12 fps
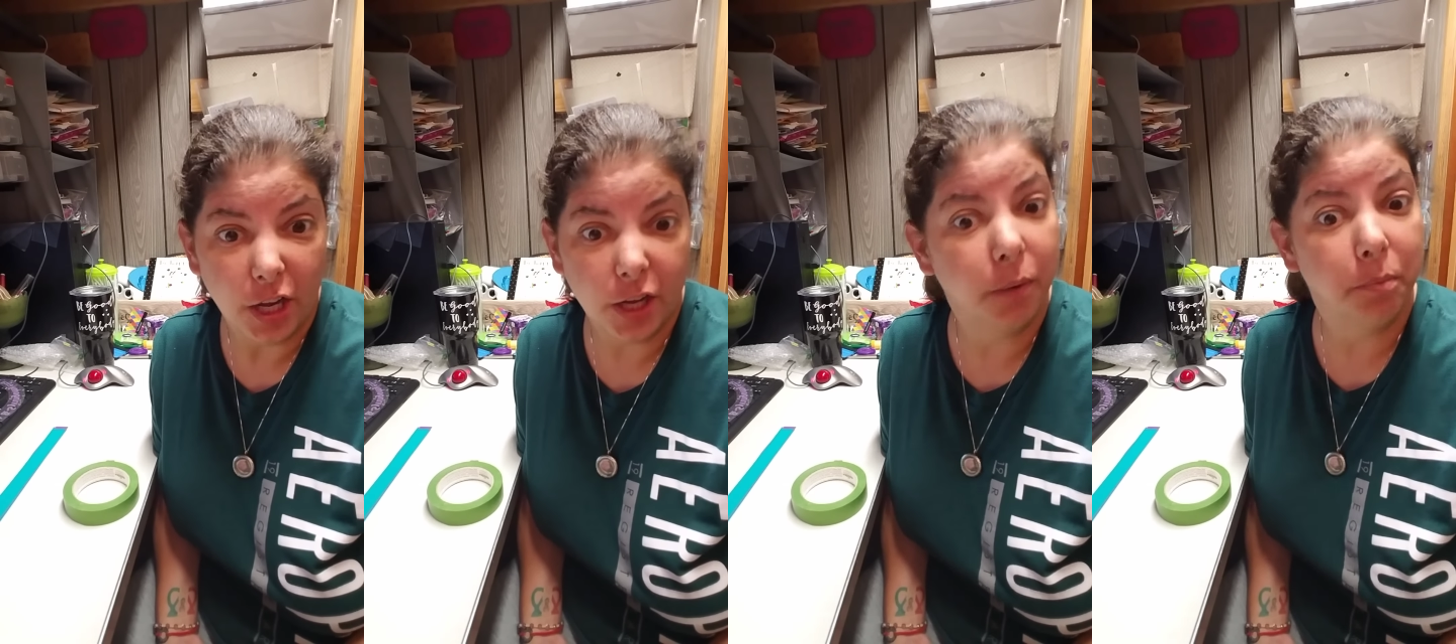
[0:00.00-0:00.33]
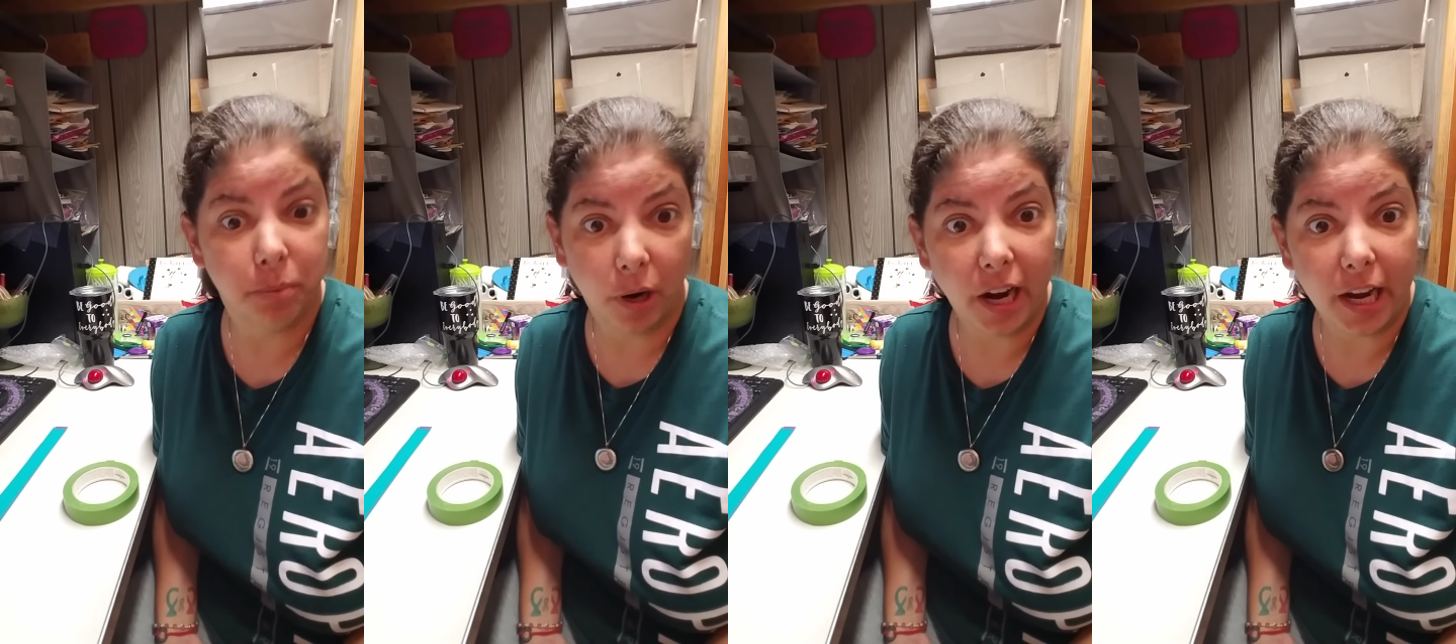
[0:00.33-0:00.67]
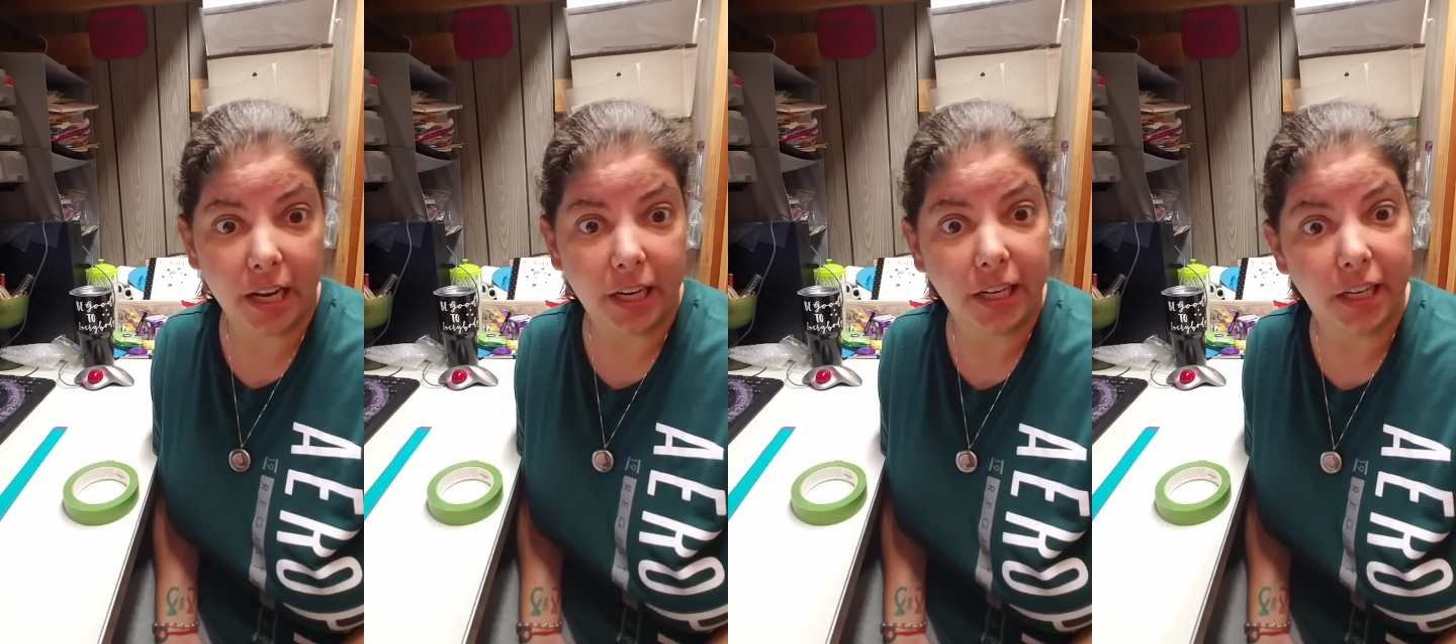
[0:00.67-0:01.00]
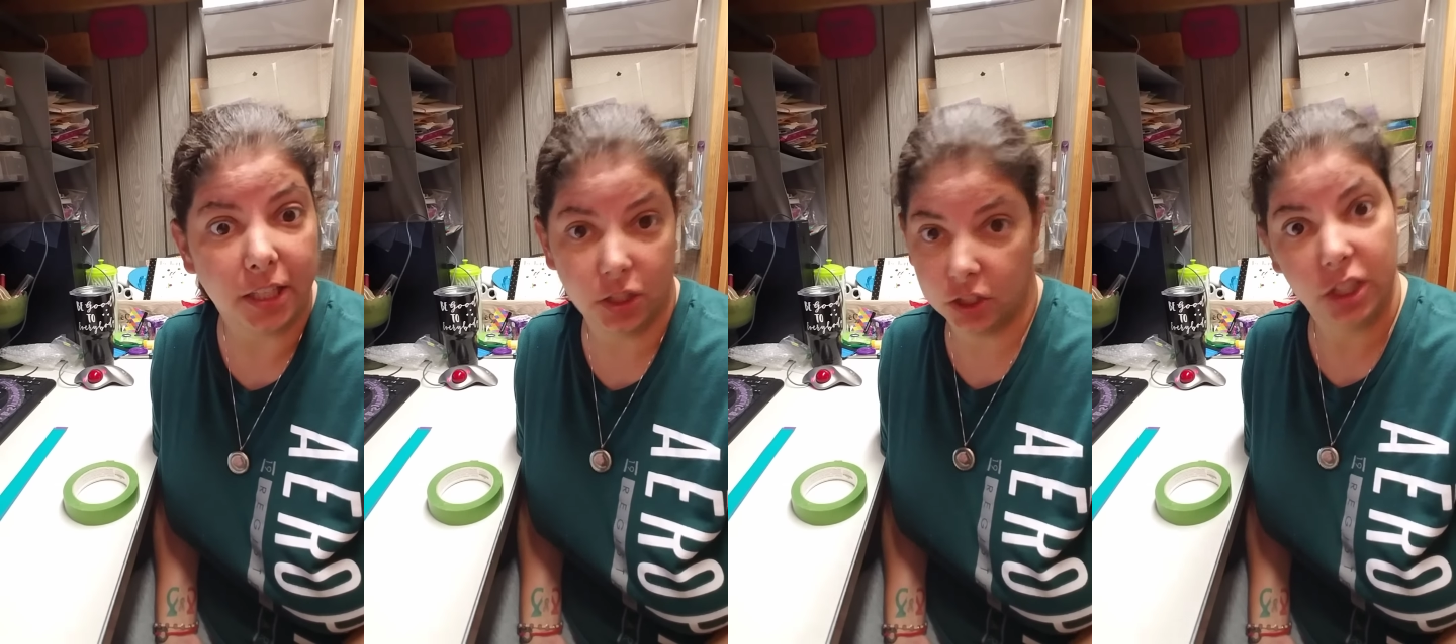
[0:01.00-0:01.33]
your brain
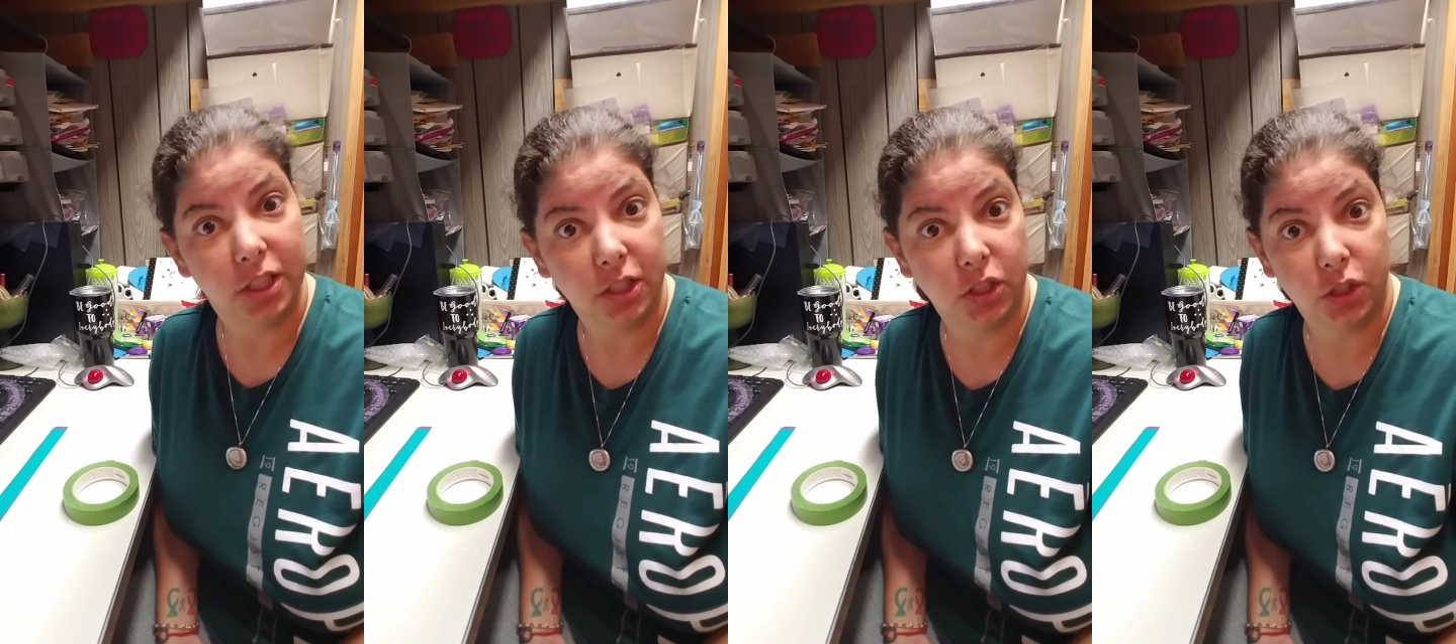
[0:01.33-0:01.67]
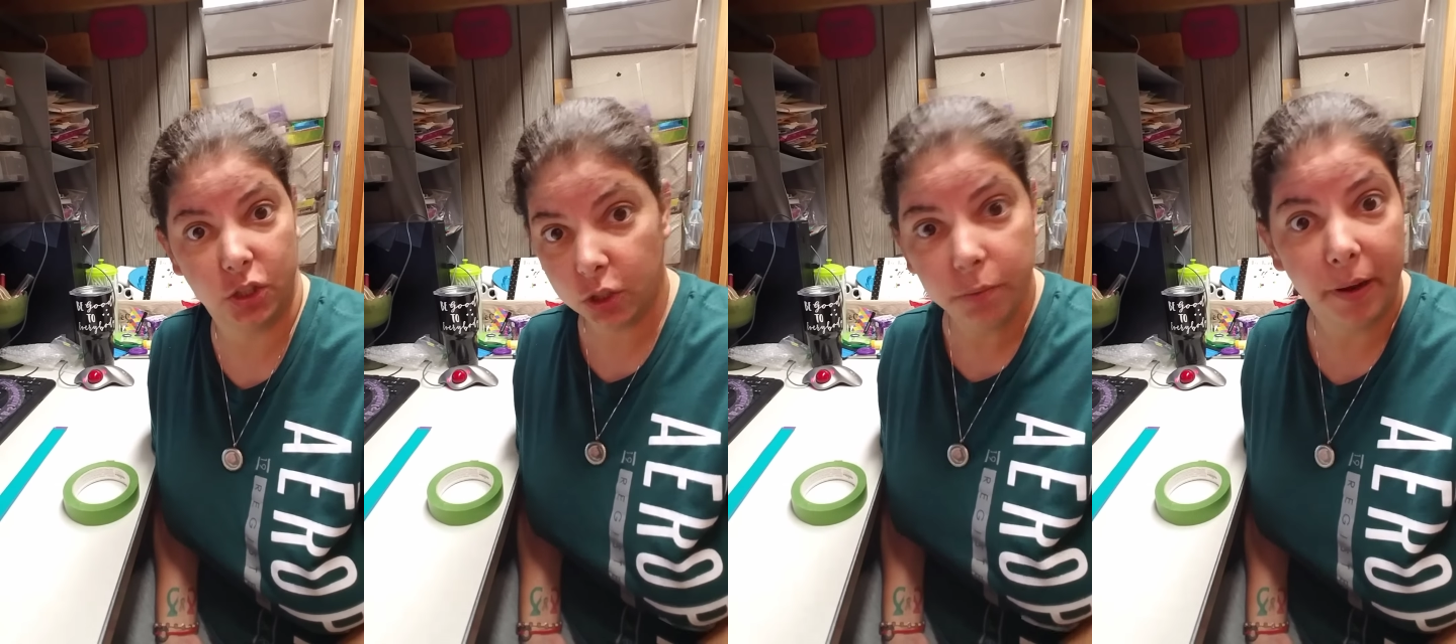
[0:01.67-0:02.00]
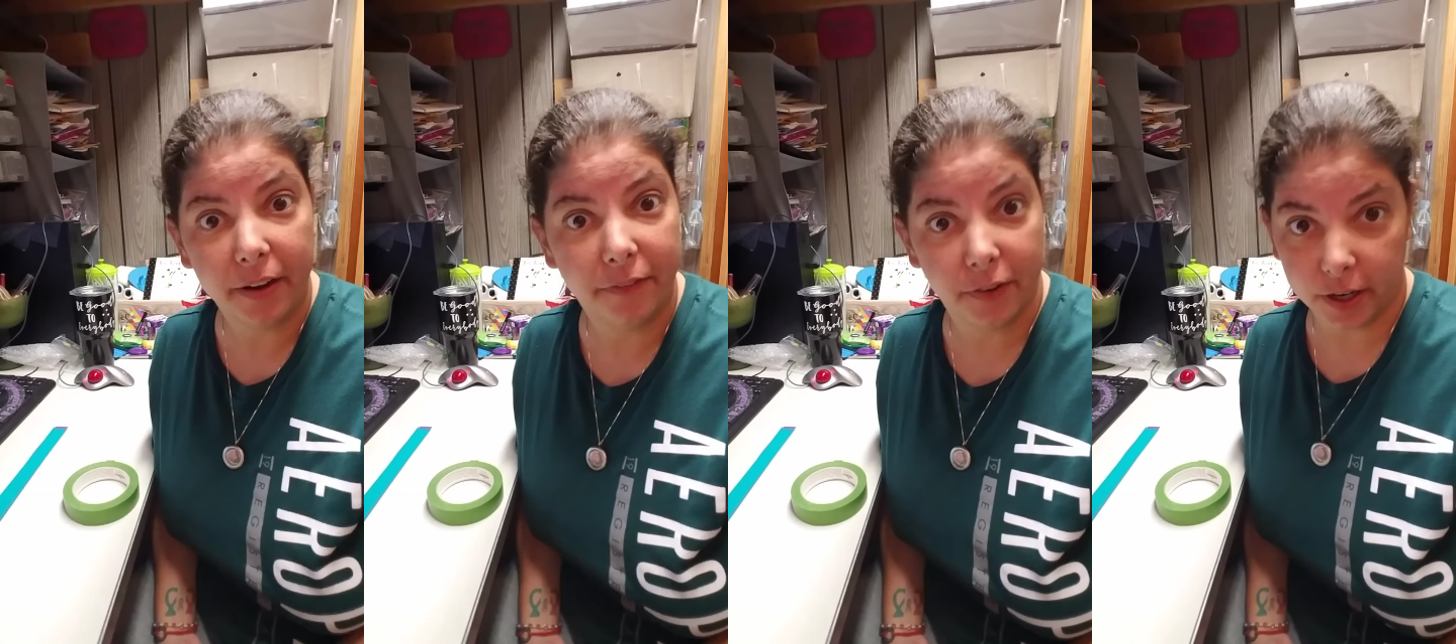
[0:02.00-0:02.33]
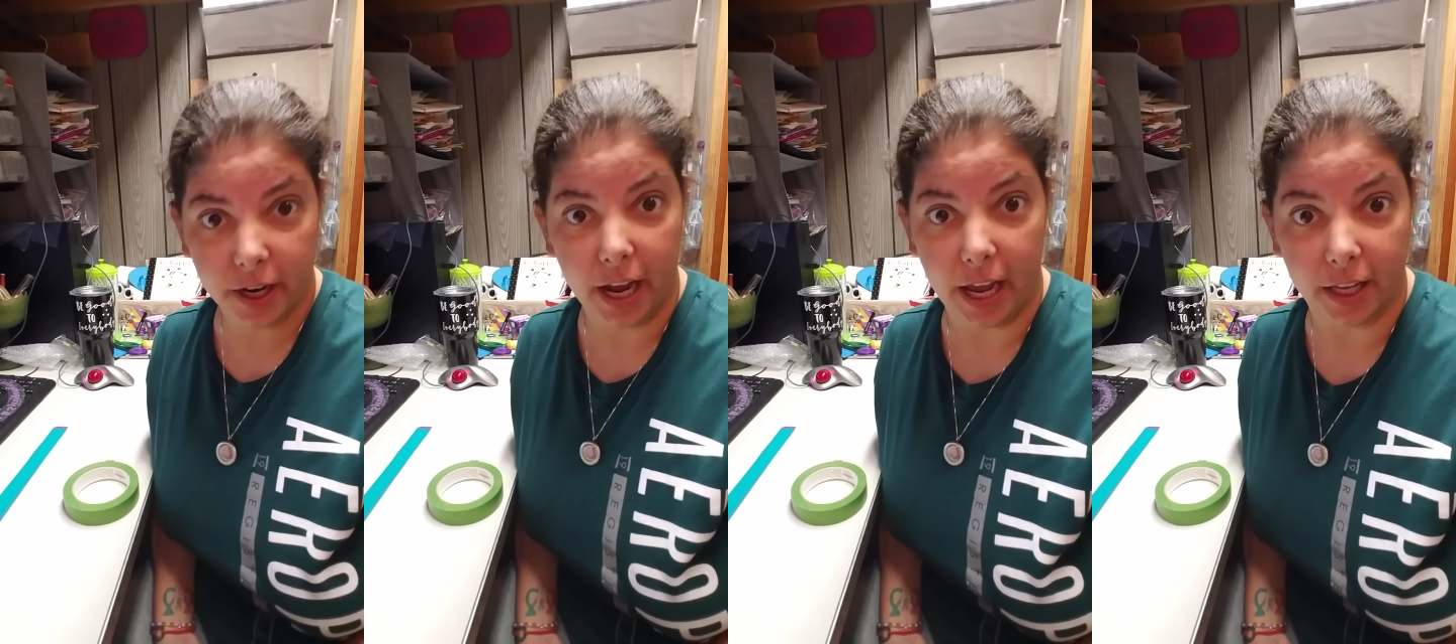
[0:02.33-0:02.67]
is just too big for
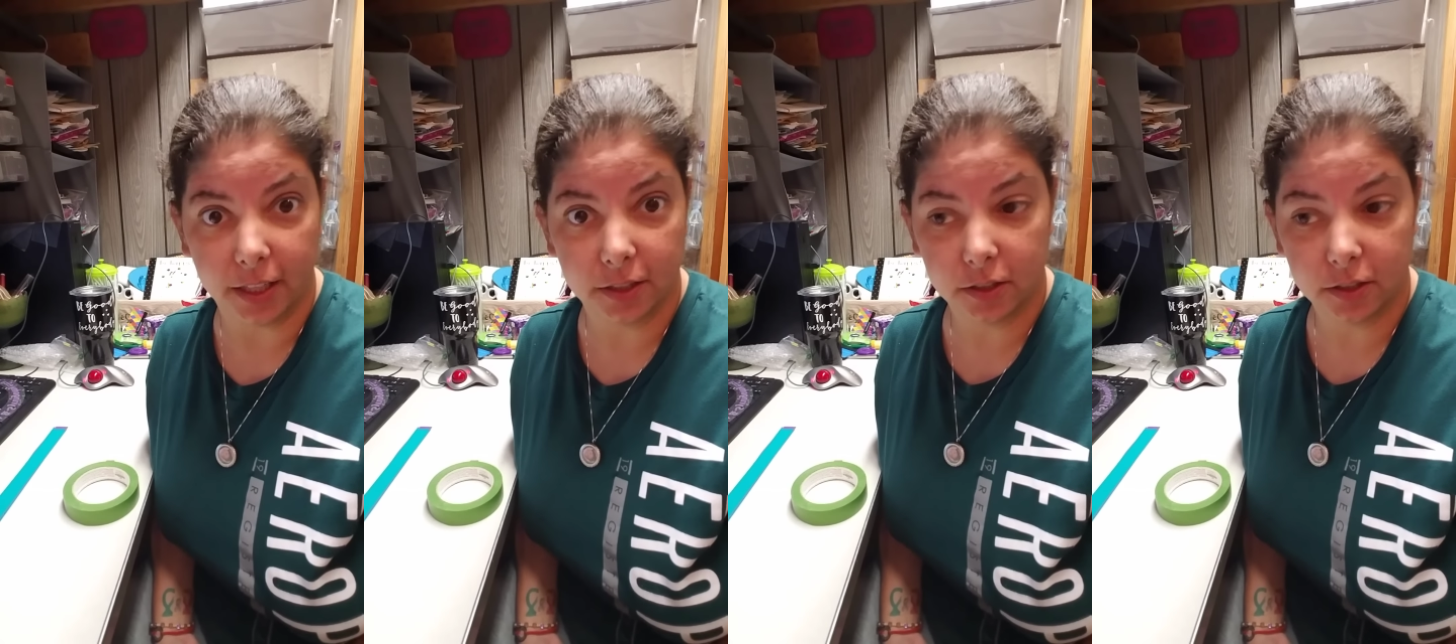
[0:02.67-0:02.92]
your head.